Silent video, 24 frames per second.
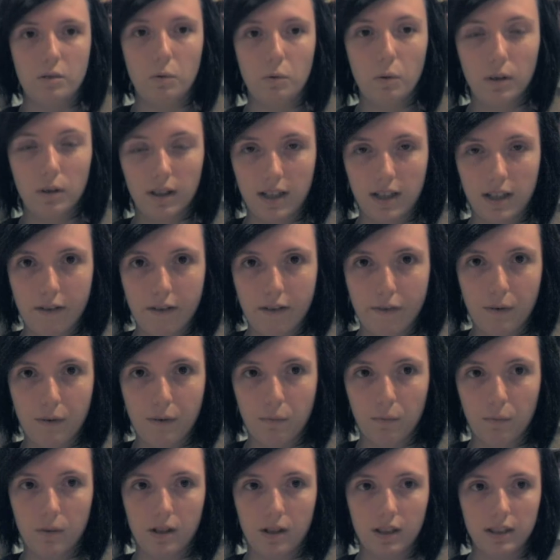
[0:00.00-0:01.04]
or
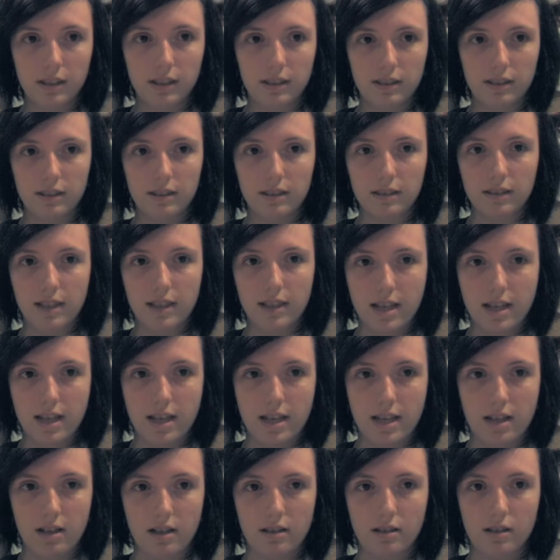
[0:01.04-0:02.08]
even want
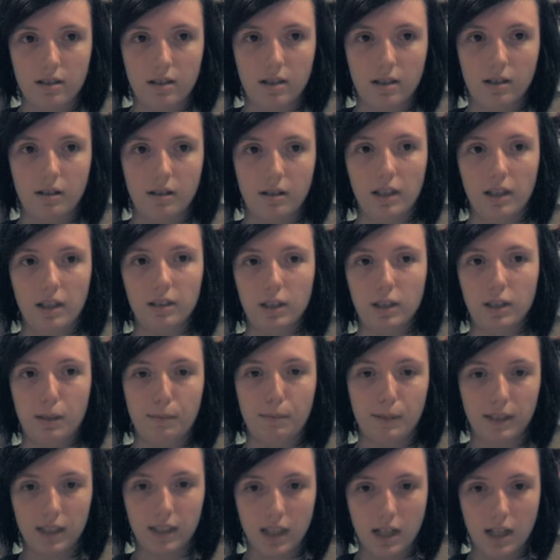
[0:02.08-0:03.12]
the
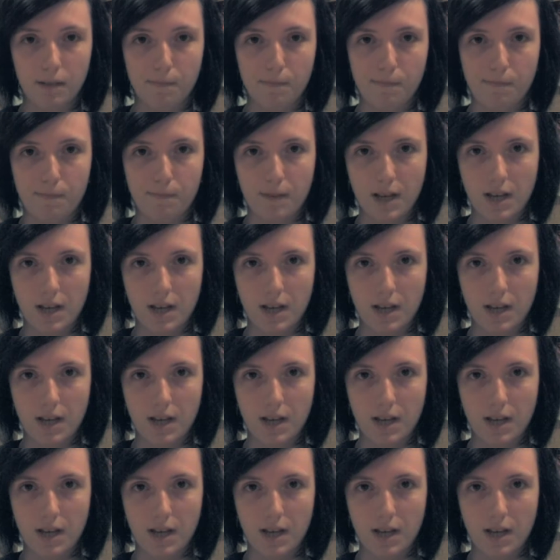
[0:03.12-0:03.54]
LGBT